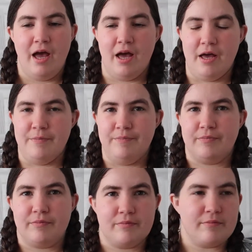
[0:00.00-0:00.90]

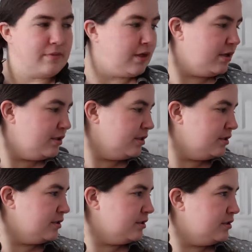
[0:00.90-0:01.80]
Some
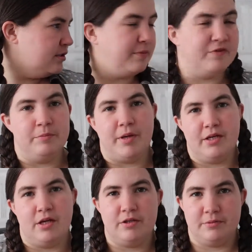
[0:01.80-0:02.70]
of you
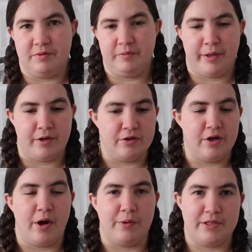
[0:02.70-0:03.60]
may know, some of you may not
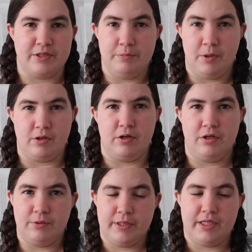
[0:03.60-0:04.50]
know, I went to BlogOn
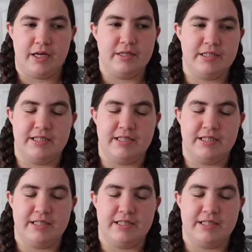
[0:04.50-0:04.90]
at the weekend.